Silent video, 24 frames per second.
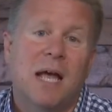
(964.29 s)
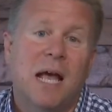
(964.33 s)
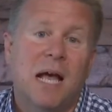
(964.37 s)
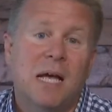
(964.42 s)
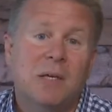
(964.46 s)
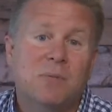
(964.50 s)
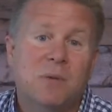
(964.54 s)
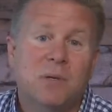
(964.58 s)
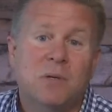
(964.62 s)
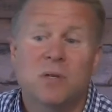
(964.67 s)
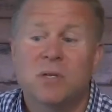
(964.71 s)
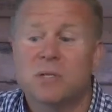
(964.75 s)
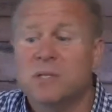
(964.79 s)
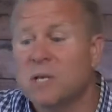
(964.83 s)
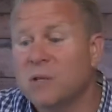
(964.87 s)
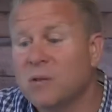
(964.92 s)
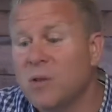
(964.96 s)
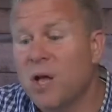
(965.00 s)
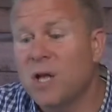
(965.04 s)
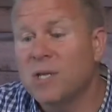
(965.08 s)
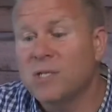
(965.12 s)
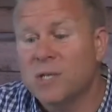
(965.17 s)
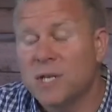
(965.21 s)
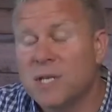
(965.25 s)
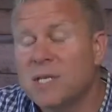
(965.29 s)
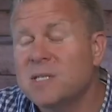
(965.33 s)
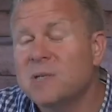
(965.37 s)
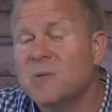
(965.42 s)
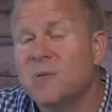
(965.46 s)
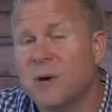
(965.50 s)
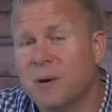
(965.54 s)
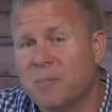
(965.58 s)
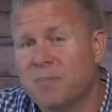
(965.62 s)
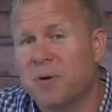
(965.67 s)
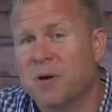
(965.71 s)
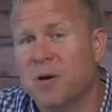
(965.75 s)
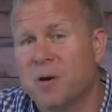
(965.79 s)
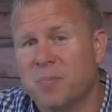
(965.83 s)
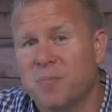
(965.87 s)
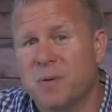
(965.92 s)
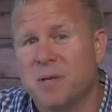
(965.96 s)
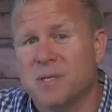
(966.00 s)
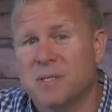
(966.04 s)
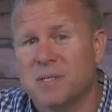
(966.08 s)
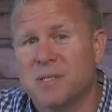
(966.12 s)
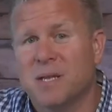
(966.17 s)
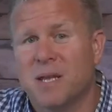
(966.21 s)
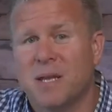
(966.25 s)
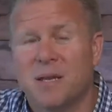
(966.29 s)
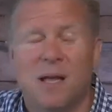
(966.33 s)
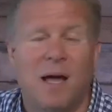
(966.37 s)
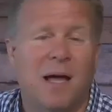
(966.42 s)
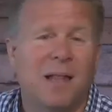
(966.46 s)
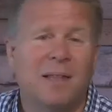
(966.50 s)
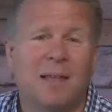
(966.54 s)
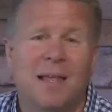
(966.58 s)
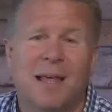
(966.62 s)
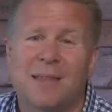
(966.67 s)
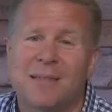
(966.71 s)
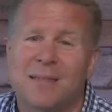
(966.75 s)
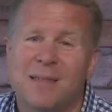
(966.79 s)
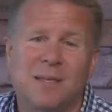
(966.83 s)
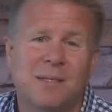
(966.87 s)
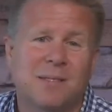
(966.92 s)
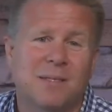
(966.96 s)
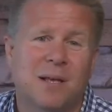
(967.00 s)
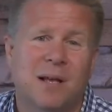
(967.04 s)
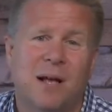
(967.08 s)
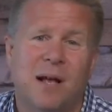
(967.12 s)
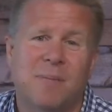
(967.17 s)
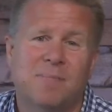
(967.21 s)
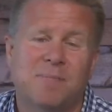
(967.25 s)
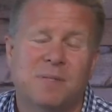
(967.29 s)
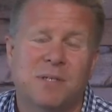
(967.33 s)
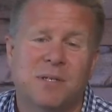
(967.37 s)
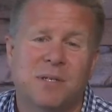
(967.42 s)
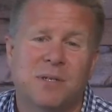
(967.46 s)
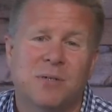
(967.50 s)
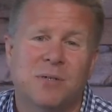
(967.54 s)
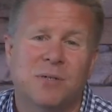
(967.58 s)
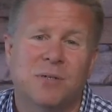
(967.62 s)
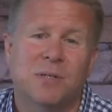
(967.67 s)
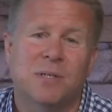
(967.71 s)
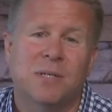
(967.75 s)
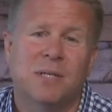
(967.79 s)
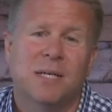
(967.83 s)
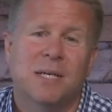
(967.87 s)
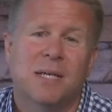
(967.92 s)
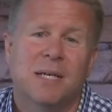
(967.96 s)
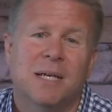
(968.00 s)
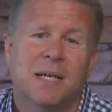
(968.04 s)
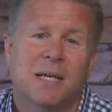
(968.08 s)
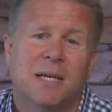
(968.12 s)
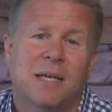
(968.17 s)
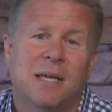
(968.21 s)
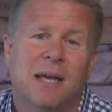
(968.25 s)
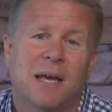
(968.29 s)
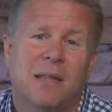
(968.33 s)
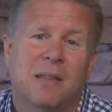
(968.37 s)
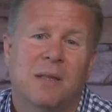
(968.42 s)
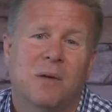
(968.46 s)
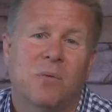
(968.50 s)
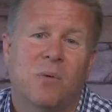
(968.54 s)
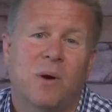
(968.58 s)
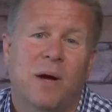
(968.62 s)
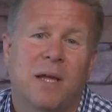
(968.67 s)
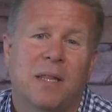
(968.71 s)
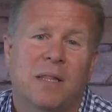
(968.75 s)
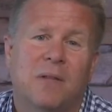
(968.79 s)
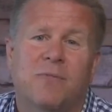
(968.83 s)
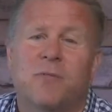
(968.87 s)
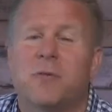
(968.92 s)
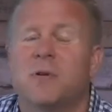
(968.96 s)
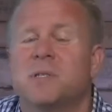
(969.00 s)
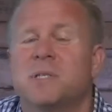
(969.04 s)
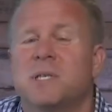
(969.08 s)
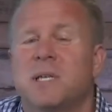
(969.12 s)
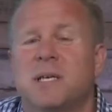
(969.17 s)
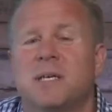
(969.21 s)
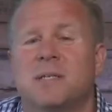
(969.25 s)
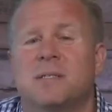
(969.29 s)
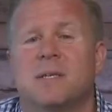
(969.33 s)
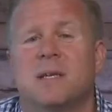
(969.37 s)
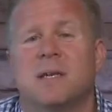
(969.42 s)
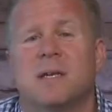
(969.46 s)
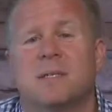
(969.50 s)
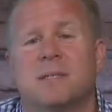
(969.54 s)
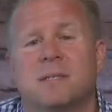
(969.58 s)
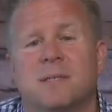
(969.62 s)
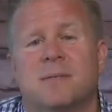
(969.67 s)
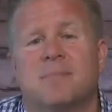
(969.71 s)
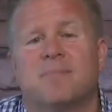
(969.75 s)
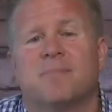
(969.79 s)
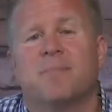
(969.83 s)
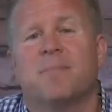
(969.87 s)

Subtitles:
as we look to launch into our purpose and not let this obstacle get in the way. And the first thing is this: